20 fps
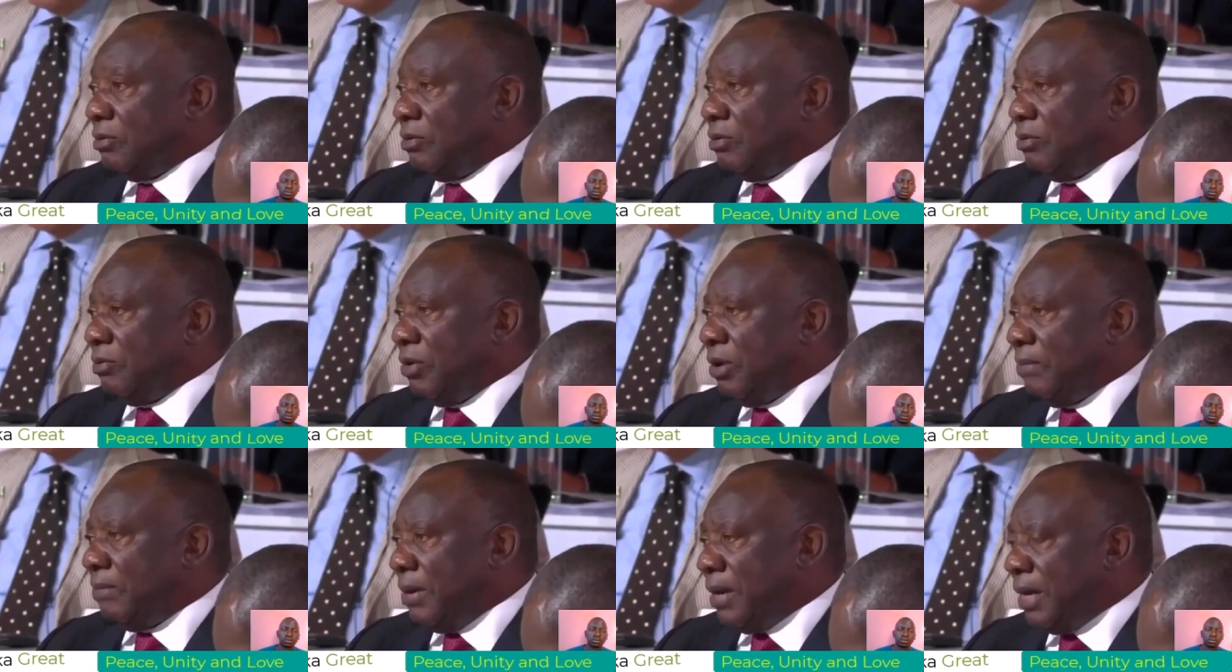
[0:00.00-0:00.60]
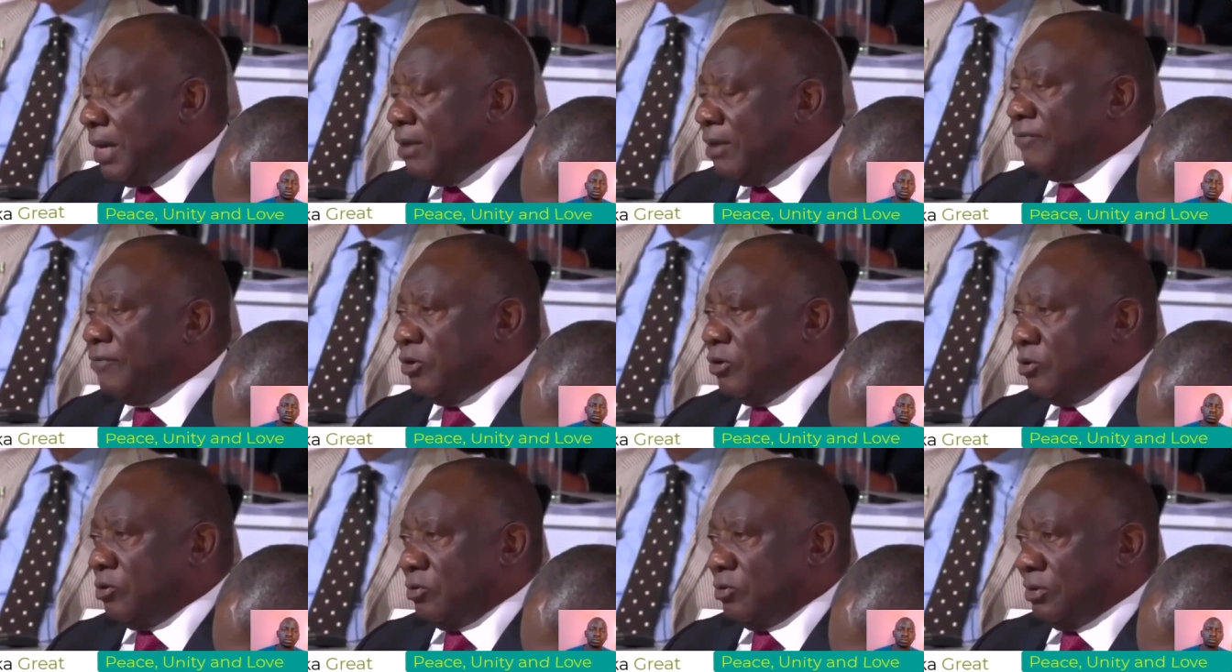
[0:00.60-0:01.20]
we believe
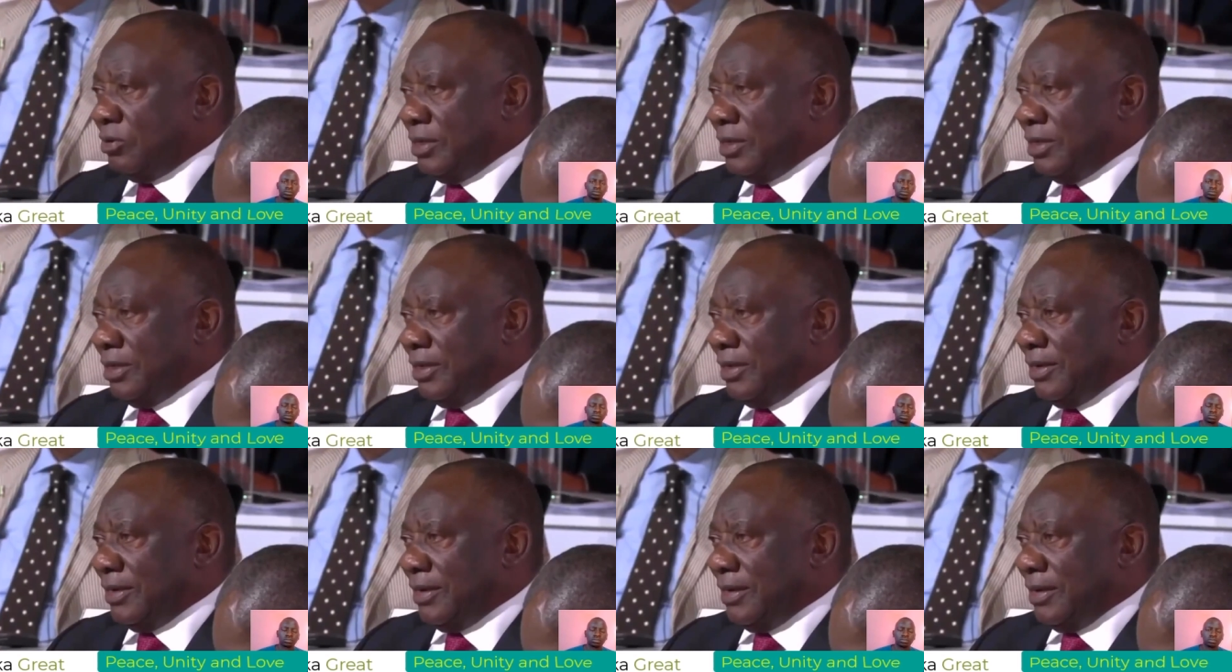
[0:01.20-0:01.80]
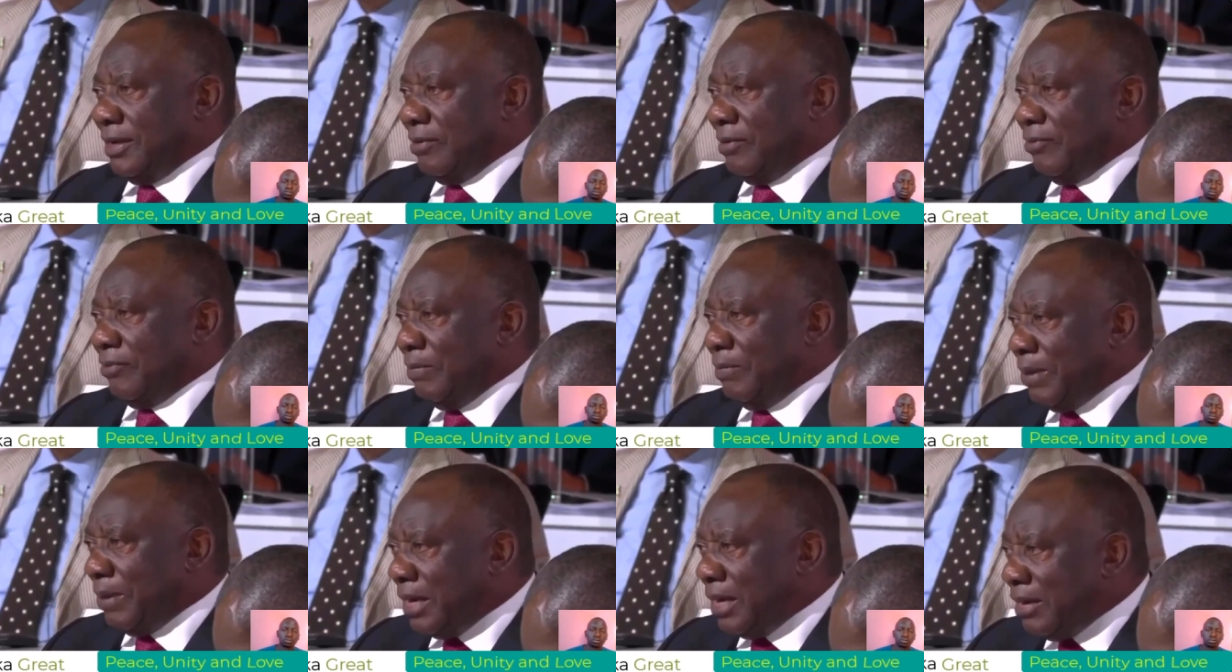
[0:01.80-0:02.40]
you. We
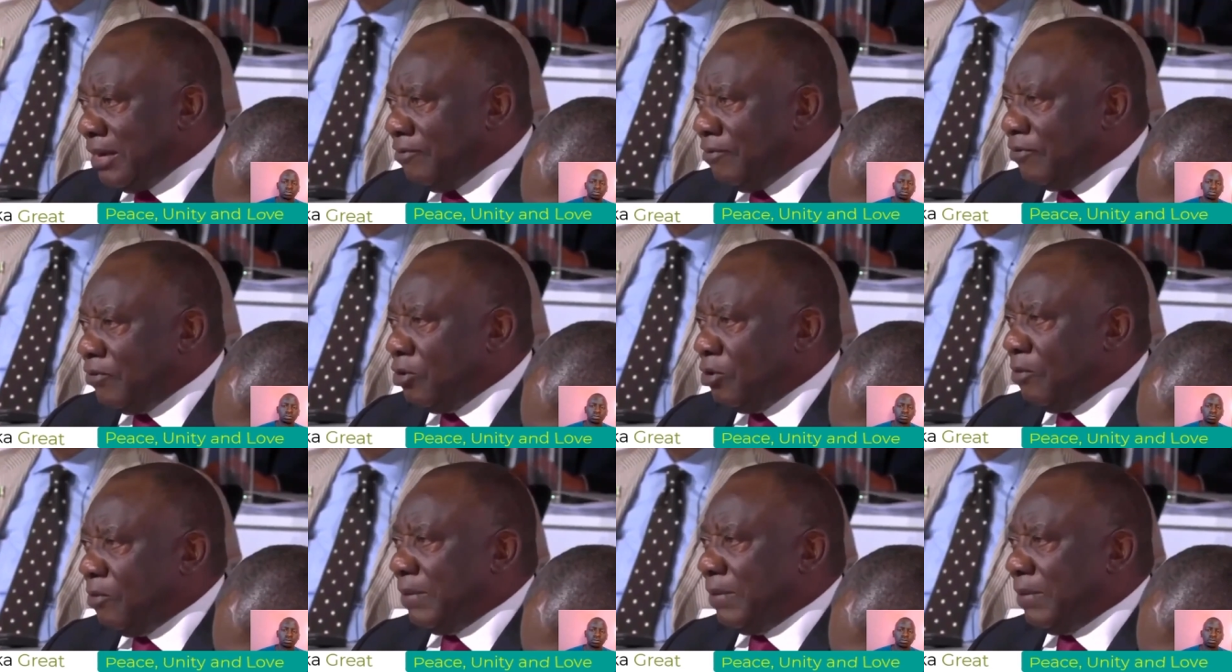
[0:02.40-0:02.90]
believe you,